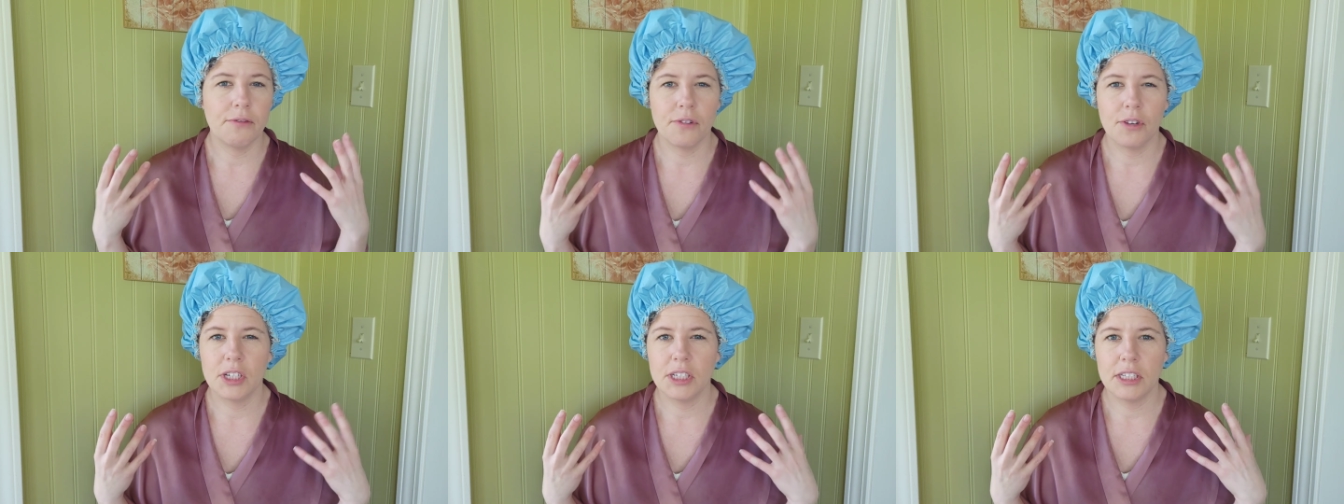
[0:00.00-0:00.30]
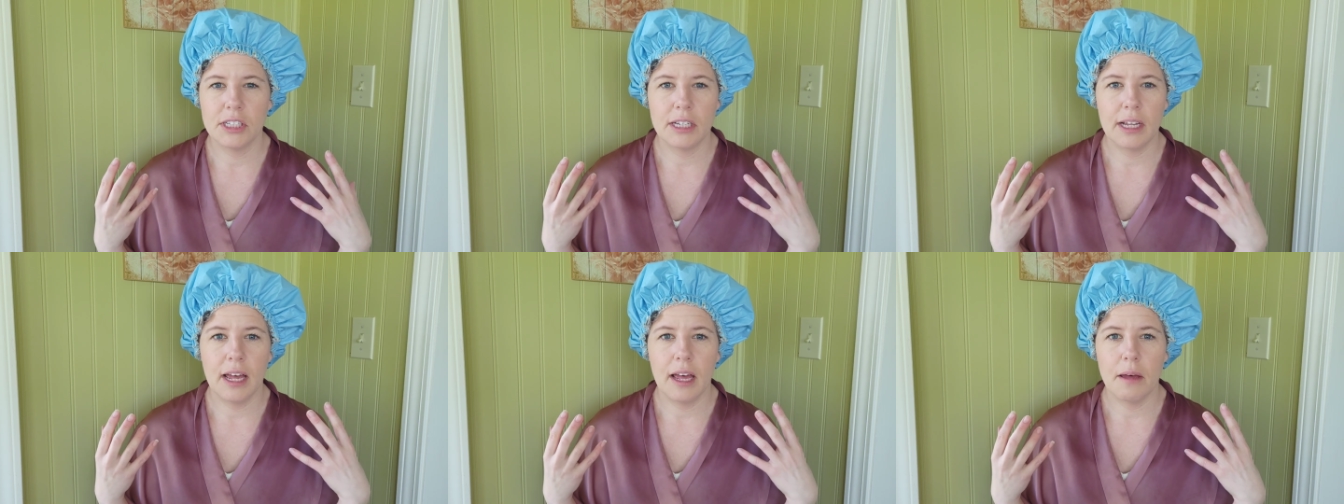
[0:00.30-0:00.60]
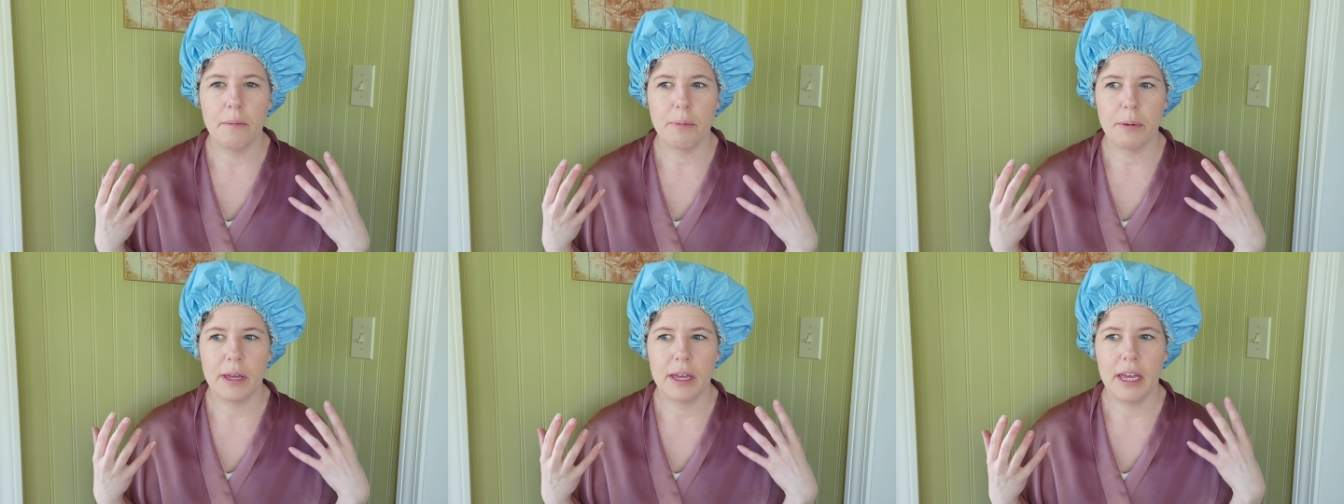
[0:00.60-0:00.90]
frizzed
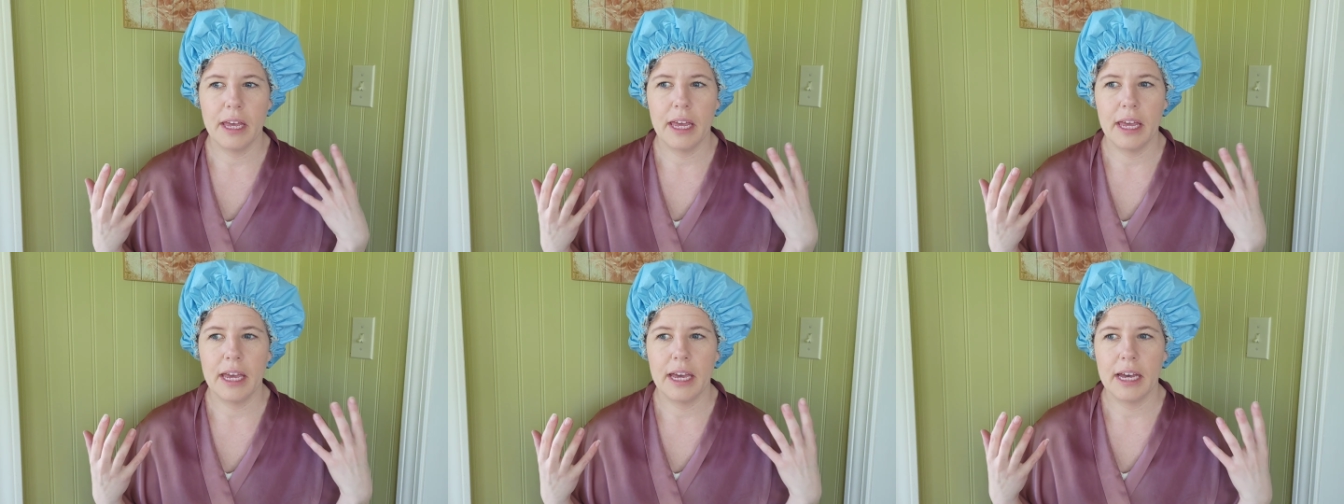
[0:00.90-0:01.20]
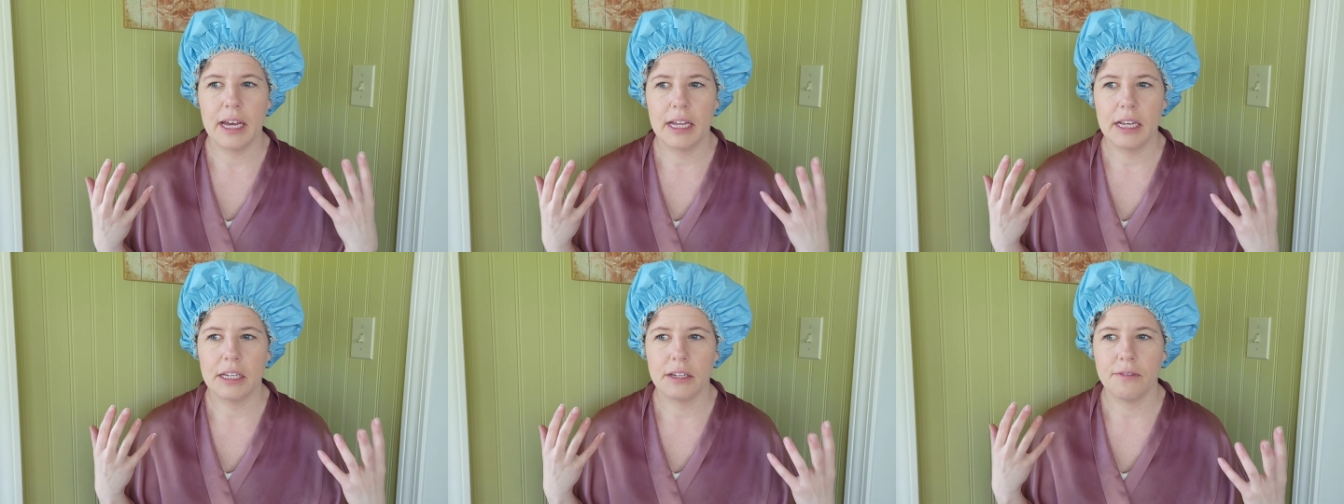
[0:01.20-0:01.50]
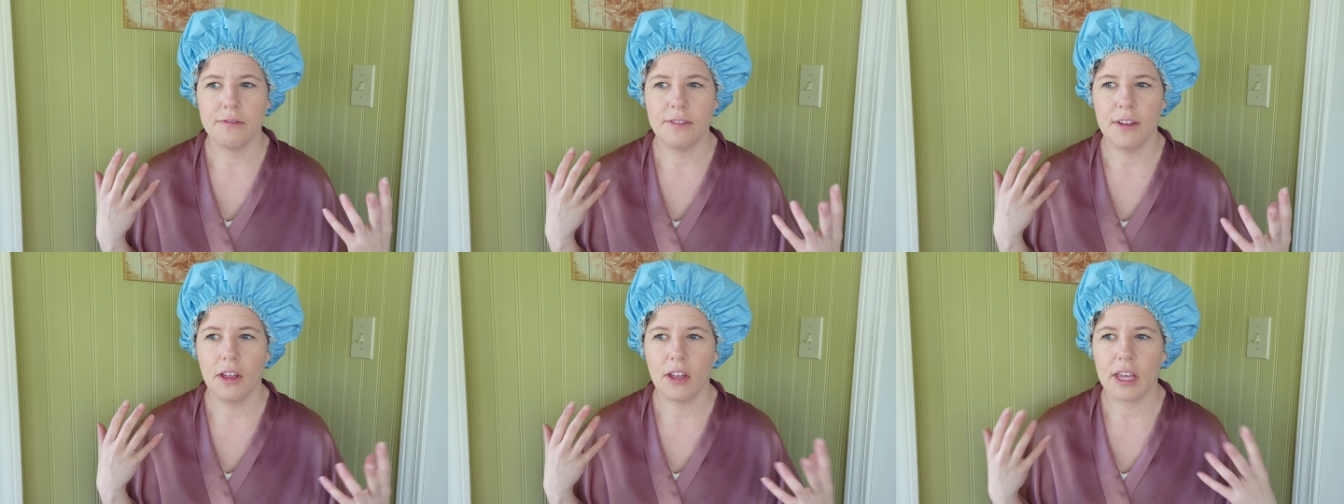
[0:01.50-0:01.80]
up and
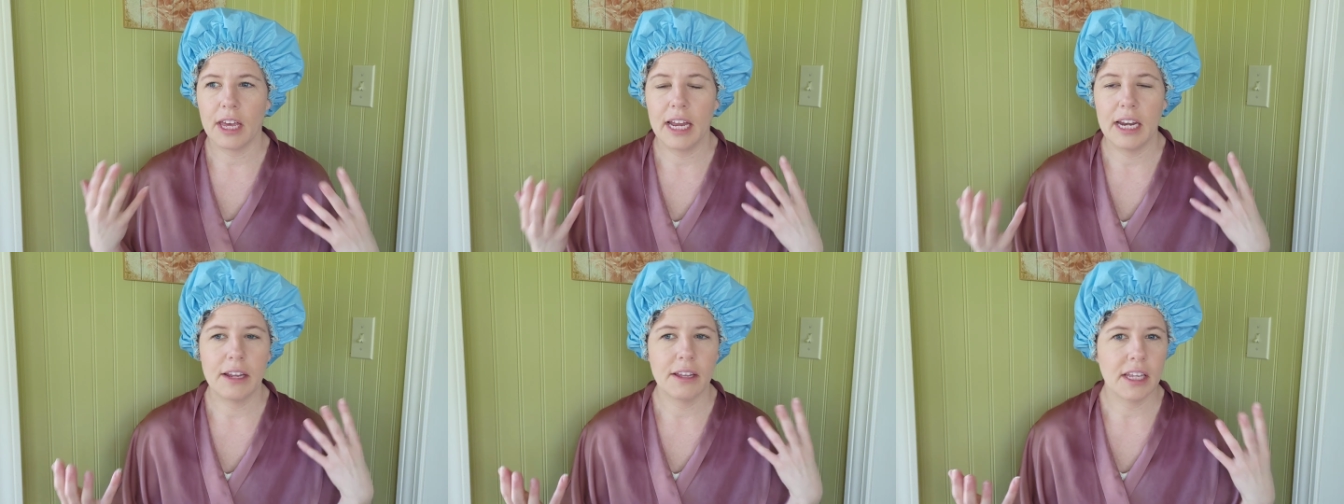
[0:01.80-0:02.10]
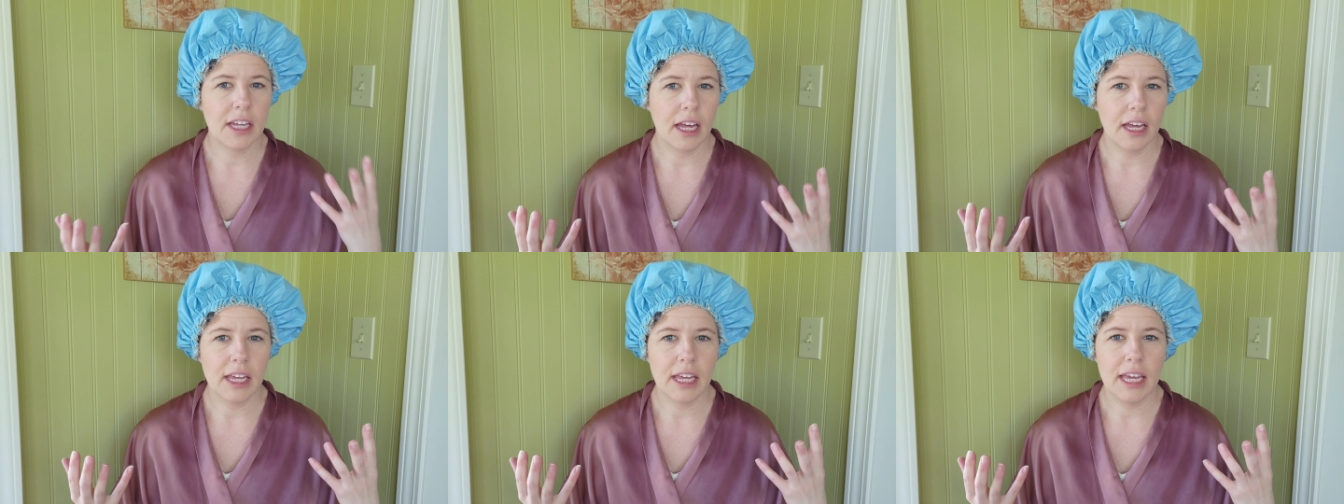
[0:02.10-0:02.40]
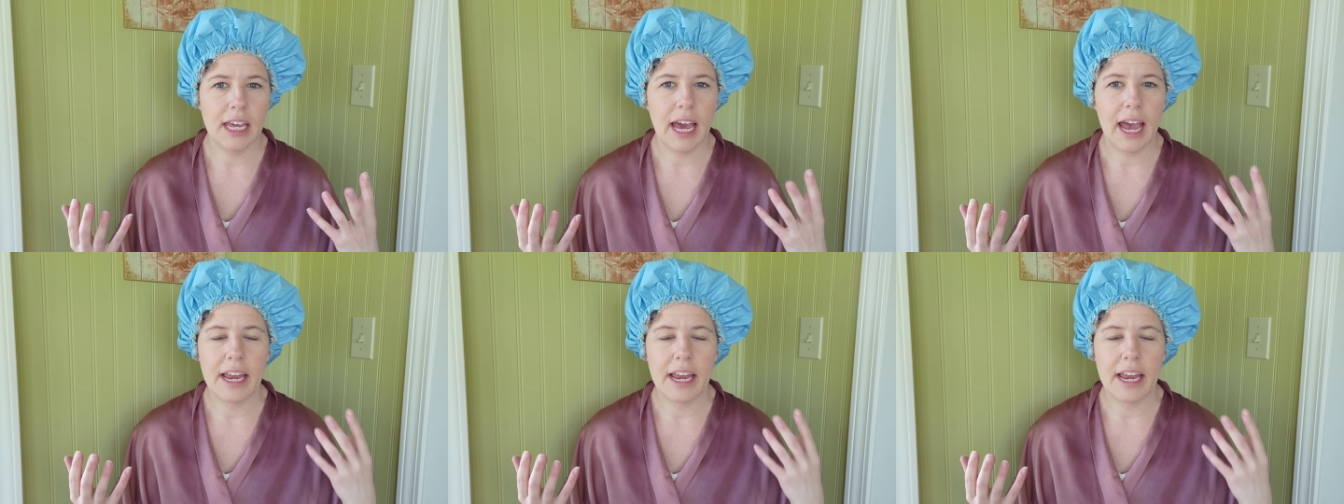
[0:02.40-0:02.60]
felt kind of gunky.